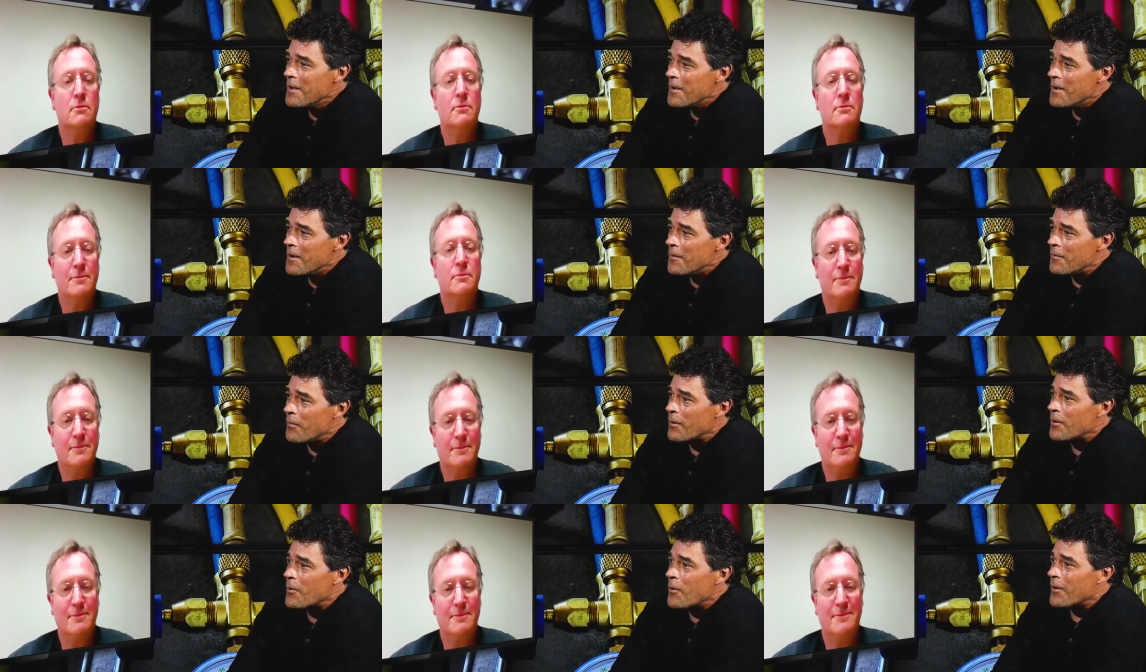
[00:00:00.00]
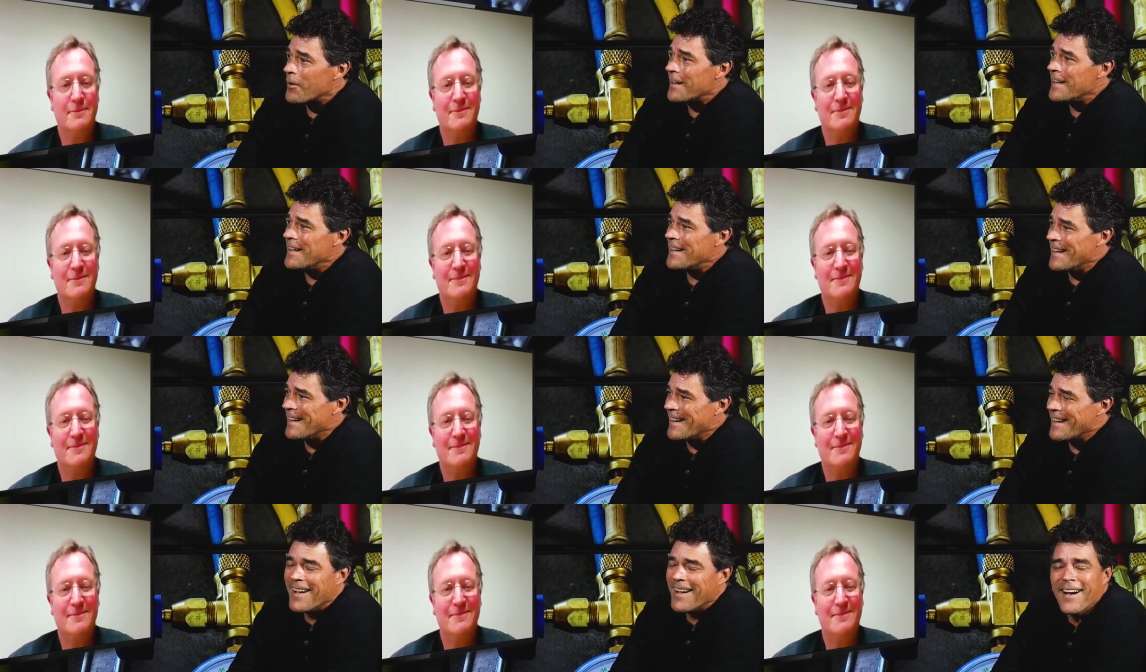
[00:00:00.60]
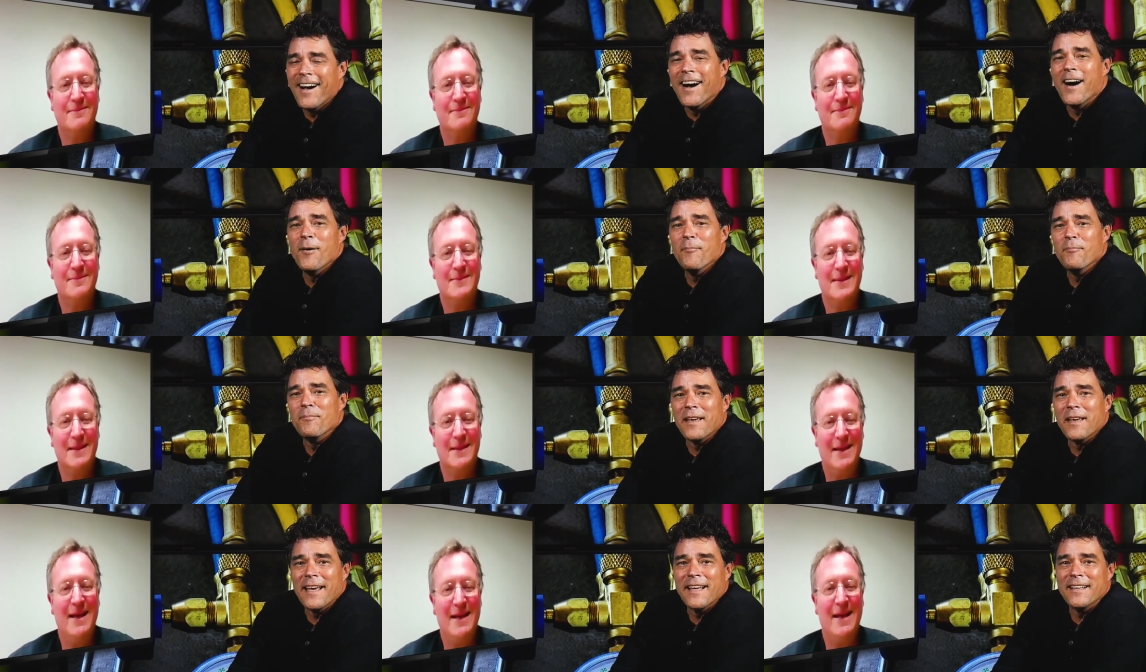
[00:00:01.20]
Speaker 1: Forquer Heating.
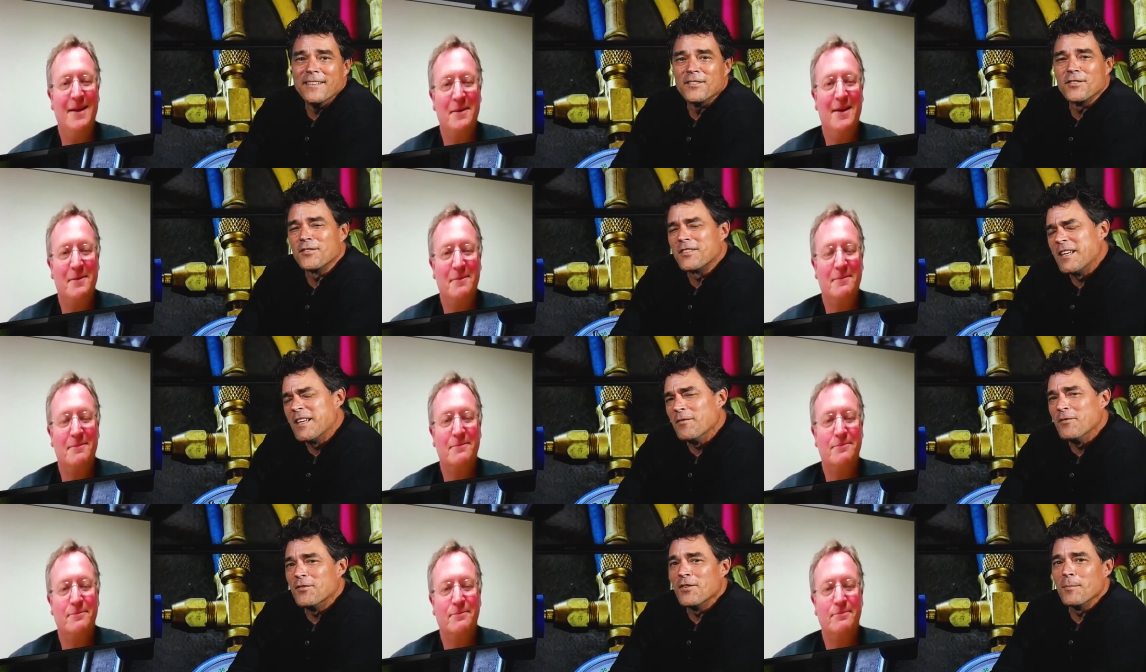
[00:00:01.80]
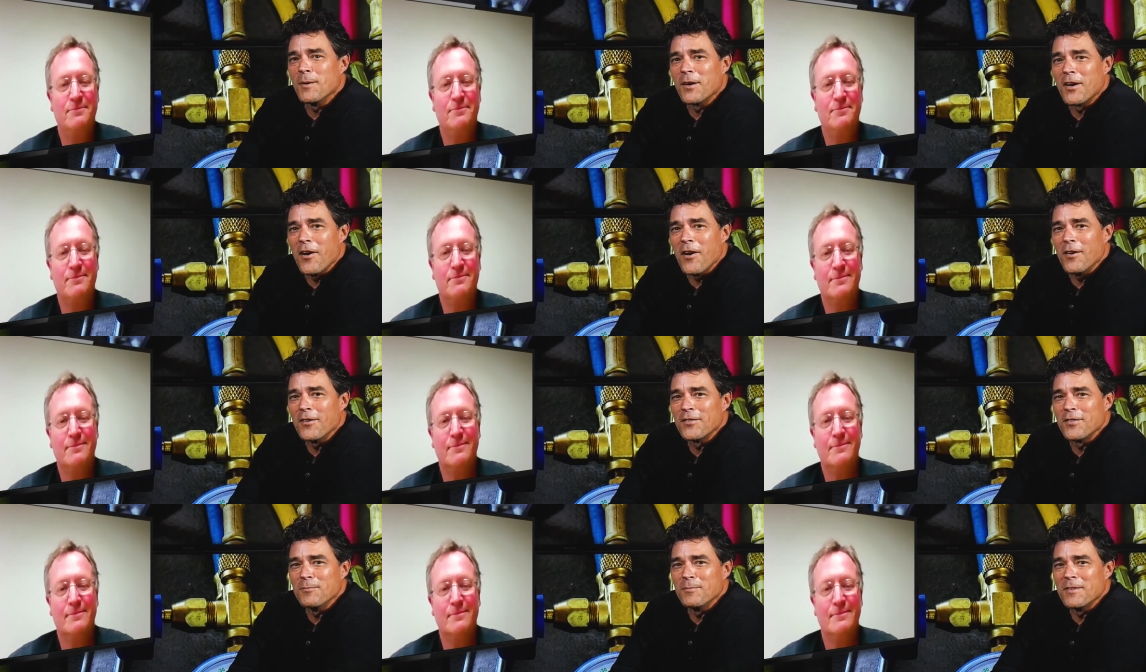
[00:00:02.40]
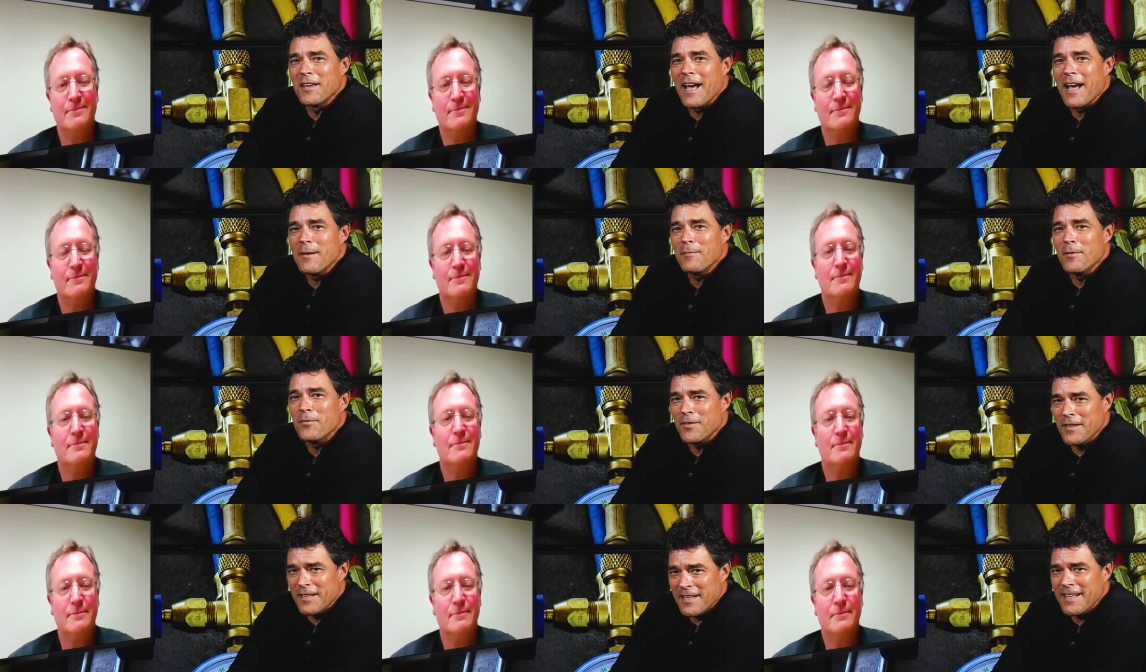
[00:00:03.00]
Um, and just give Jim a call sometime
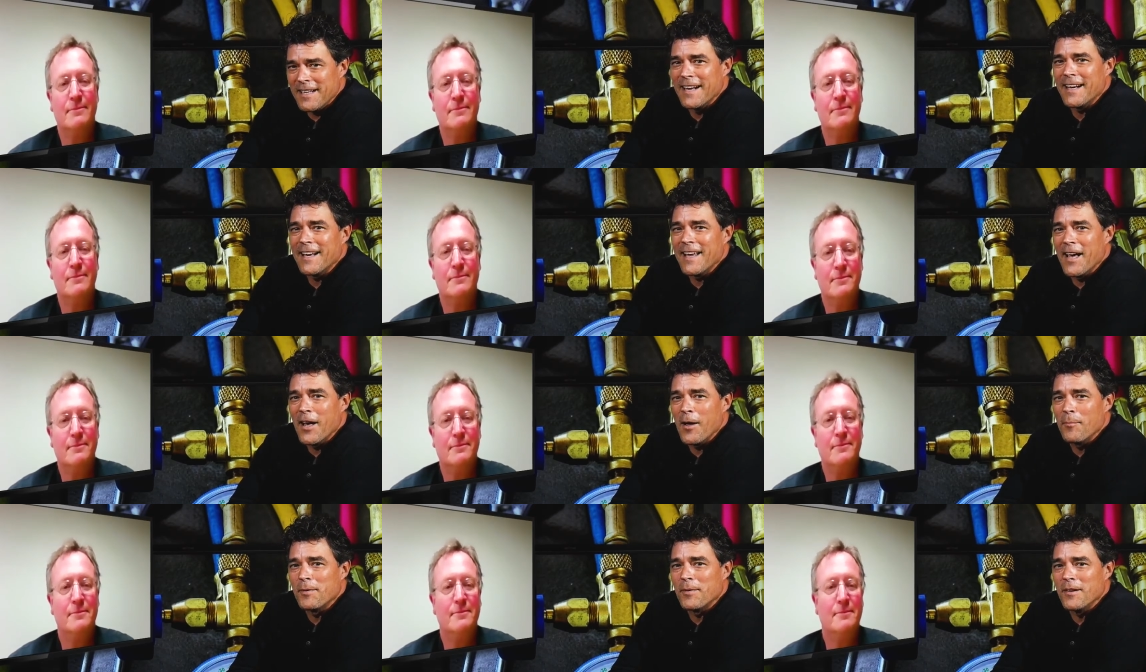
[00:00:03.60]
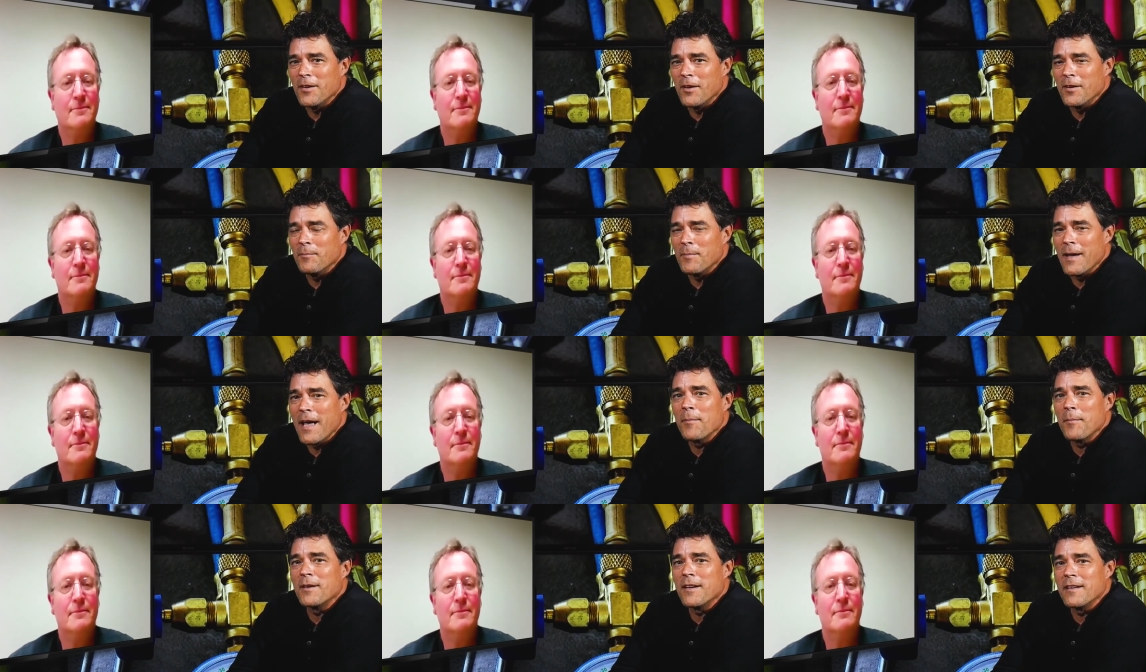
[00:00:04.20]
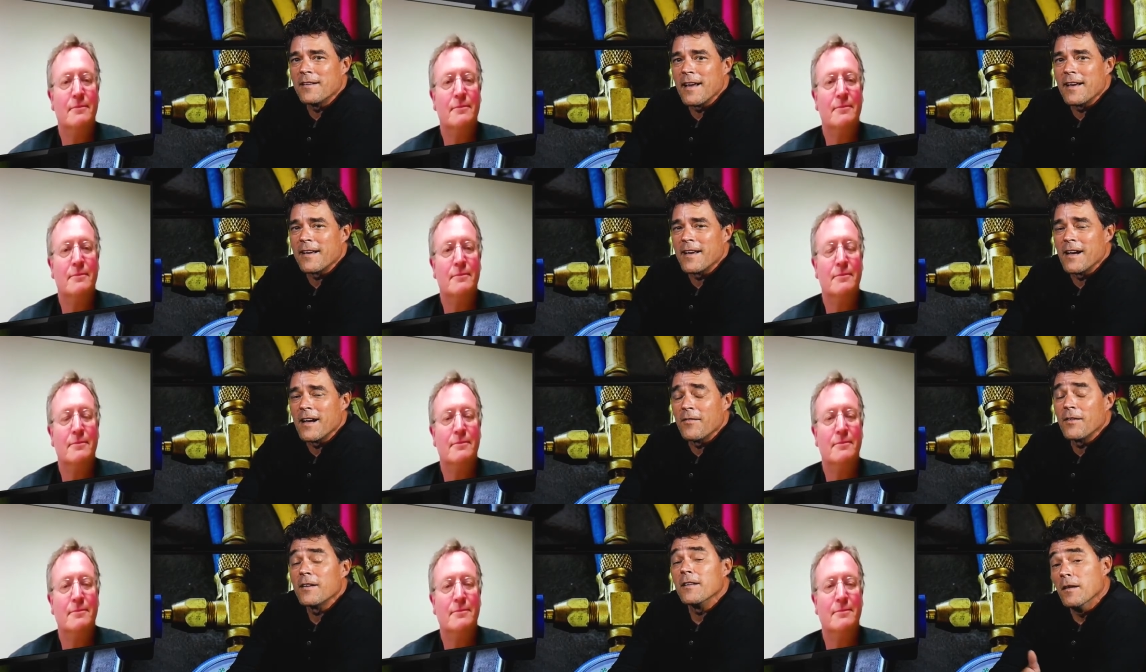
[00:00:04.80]
if you need any help, and he'll be happy to take
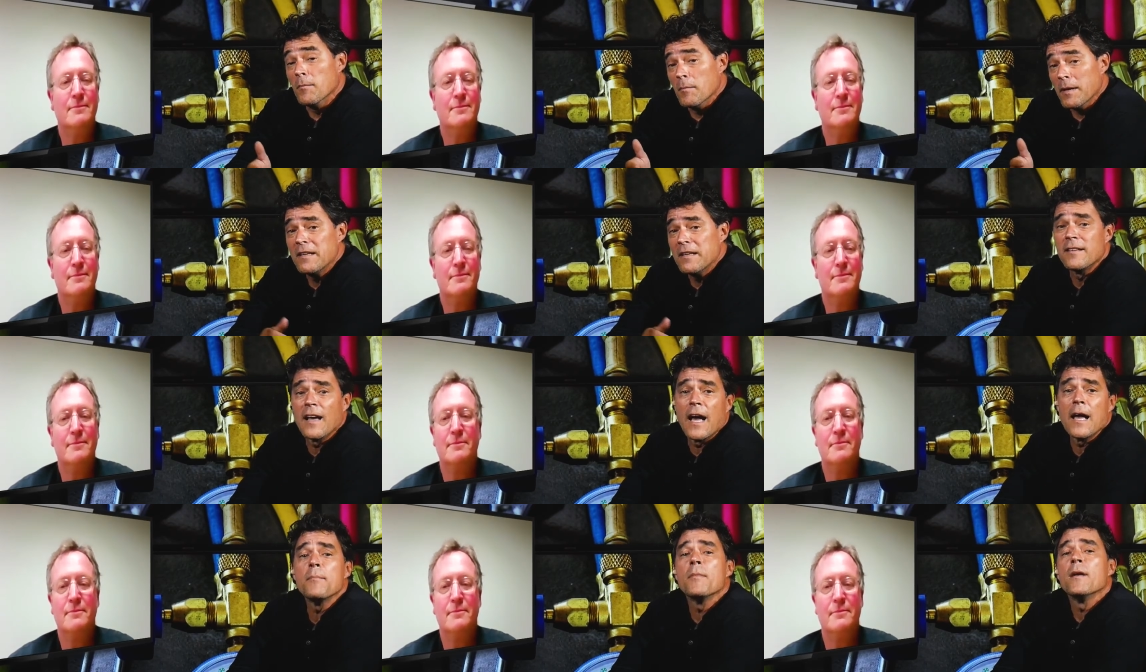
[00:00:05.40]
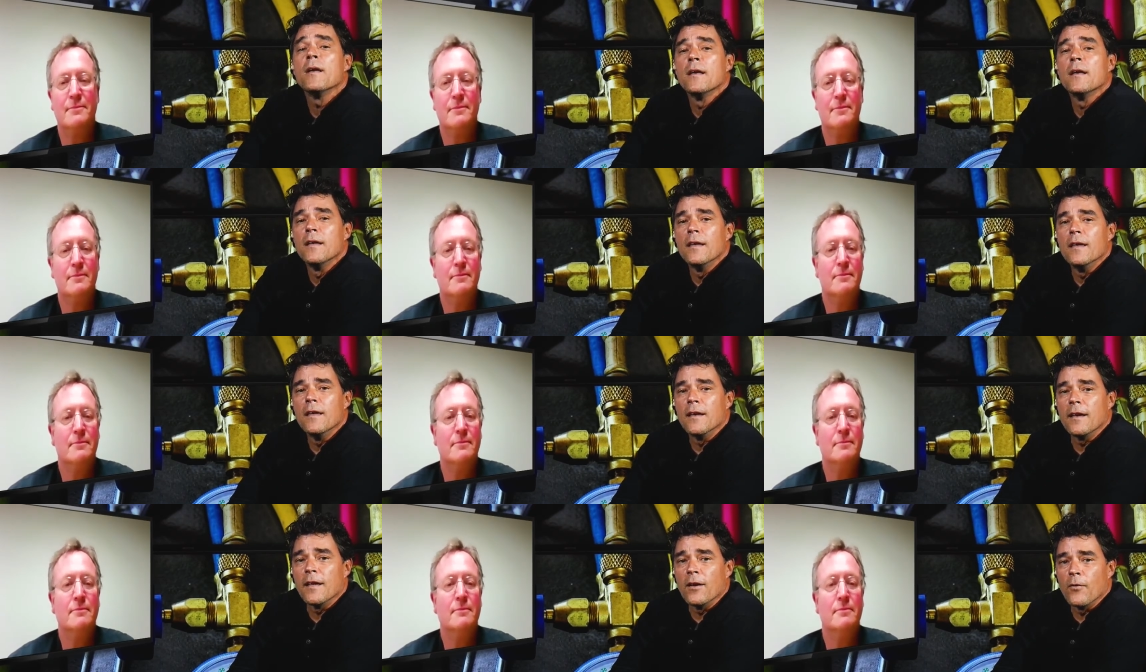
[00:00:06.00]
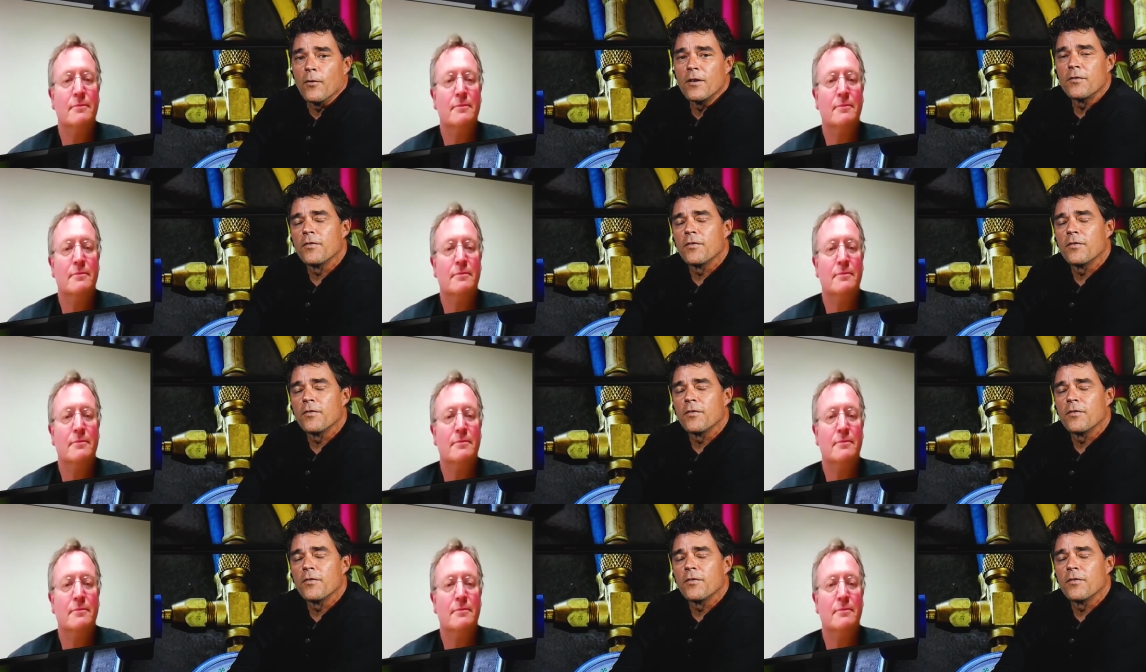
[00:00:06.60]
care of it. In the meantime, you can always